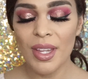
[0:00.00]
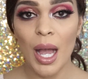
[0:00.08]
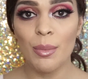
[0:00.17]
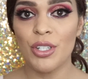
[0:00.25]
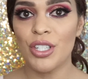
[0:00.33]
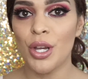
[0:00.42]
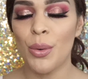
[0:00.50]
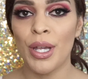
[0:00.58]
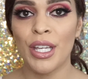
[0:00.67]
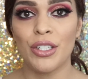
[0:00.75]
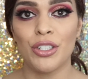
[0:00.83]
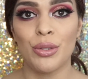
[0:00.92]
I'm just
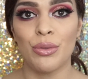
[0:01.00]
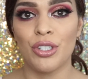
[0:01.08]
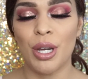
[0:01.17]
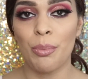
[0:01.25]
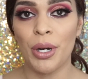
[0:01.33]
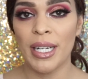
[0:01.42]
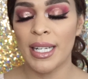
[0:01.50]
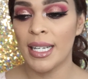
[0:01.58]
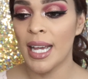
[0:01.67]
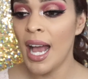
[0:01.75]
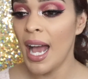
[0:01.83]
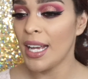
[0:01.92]
going to jump right
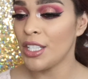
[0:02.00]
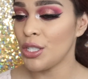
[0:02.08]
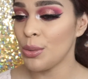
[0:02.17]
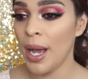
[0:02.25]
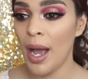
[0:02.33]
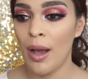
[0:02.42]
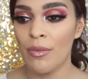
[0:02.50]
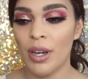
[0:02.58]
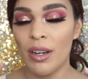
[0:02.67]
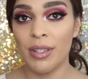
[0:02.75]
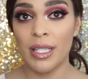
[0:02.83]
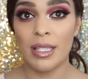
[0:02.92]
in. I do have
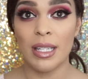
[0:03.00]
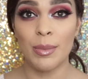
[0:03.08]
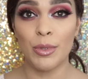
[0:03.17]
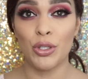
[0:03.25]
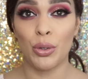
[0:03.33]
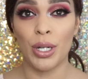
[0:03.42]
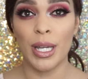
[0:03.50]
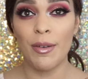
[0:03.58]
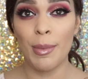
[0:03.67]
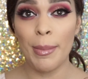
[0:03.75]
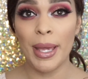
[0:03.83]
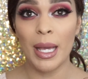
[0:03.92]
obviously the majority
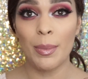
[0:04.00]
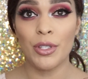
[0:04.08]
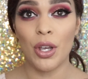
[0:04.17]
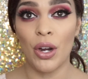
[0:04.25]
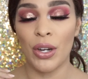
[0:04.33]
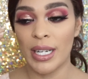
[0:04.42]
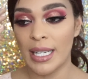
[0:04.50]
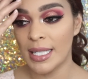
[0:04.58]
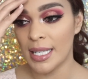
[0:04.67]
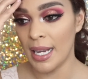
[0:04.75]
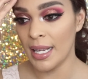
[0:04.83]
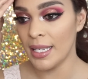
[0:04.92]
of my makeup's already
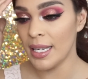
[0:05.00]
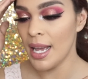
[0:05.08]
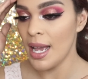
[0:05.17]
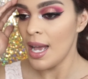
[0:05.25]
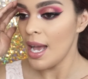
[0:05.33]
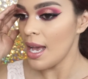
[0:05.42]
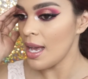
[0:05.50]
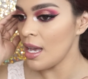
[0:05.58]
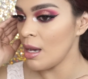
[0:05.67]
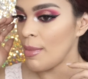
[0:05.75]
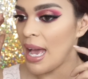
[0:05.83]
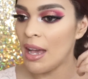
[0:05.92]
done.
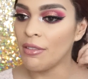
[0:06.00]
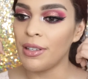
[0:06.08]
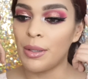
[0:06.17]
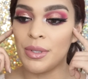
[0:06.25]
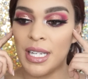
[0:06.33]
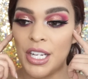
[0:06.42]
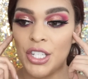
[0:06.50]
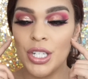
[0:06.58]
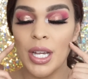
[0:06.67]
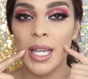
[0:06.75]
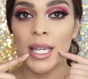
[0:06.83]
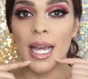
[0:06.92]
I have
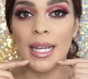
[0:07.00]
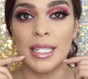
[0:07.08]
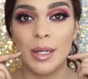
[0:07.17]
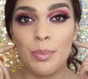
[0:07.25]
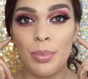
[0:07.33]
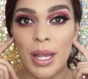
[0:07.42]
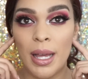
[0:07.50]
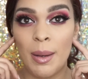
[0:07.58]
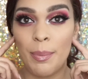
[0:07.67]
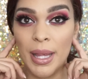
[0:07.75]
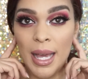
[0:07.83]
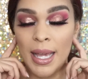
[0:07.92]
foundation. I did
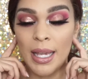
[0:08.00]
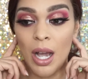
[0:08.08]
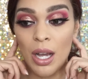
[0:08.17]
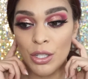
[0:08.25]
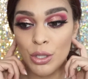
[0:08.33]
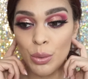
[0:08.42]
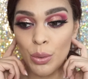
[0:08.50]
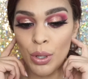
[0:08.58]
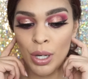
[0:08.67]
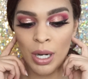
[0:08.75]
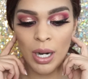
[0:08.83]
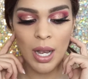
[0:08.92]
apply
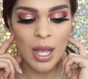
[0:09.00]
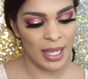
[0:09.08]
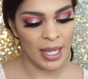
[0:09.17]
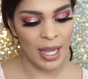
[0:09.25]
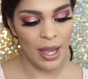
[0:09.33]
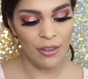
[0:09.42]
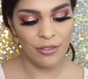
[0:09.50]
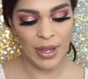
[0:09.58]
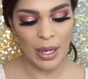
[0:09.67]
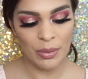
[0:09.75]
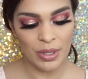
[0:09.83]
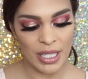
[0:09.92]
contour. The
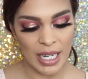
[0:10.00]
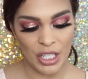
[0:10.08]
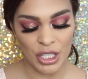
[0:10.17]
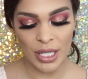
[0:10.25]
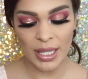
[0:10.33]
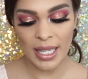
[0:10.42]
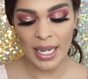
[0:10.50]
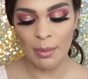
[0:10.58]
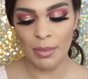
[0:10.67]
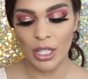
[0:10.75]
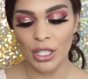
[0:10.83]
foundation that I'm